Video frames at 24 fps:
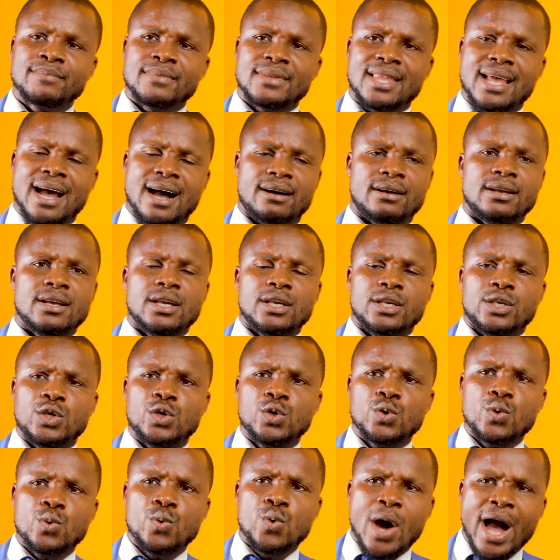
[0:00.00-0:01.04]
Now,
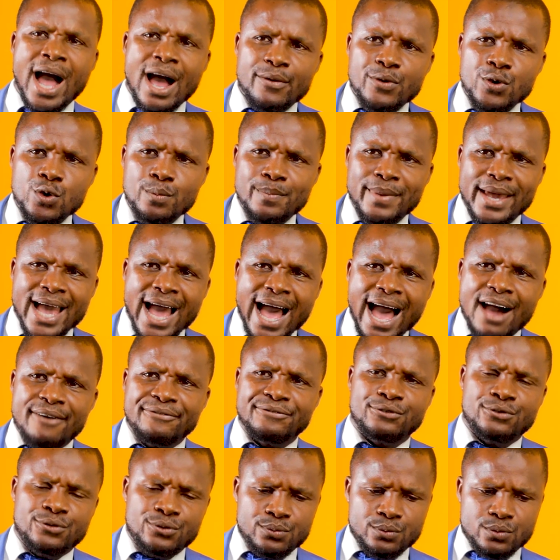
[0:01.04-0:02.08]
you may
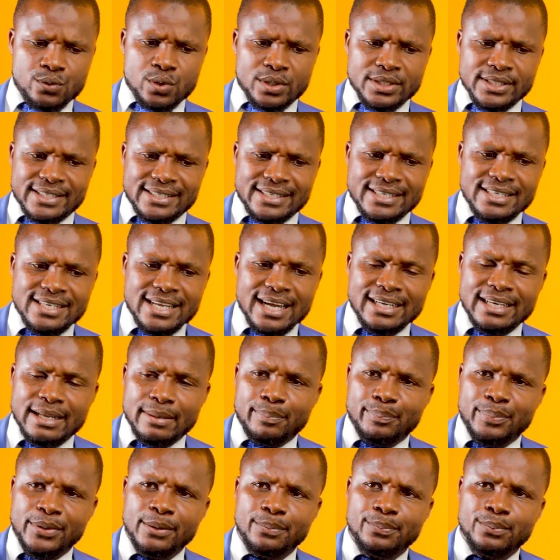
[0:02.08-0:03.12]
have to consider the
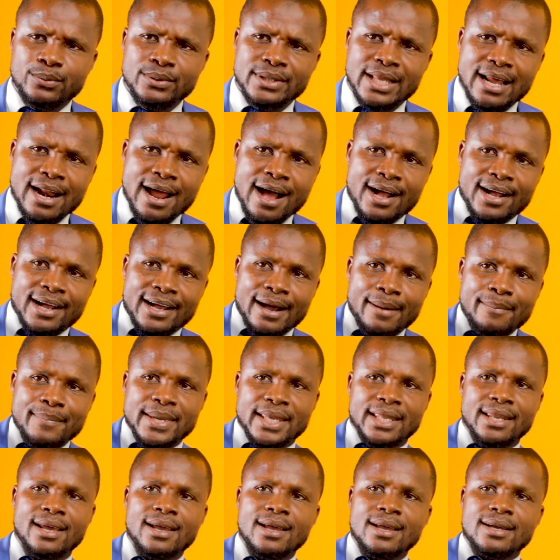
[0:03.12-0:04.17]
people that are
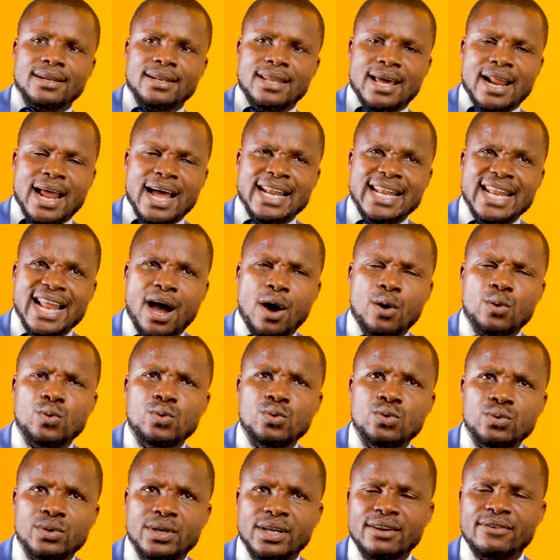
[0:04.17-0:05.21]
coming, that are now
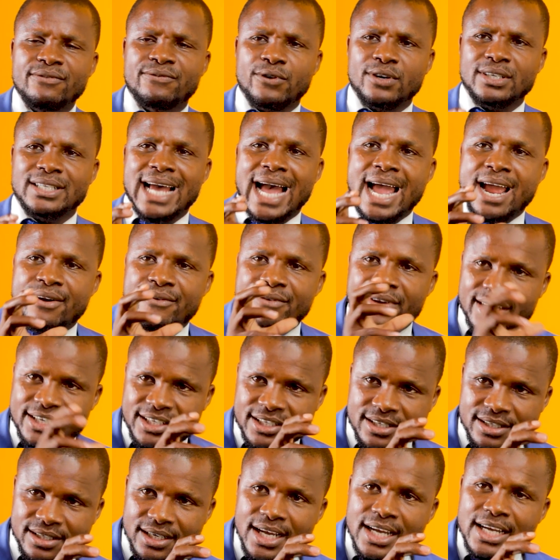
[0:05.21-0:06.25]
looking for
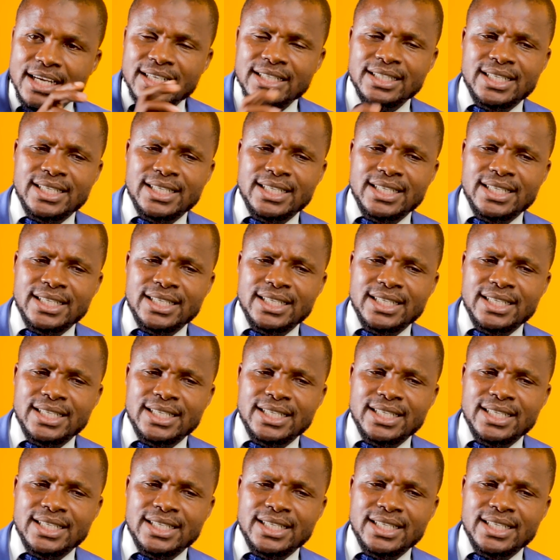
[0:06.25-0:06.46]
direction.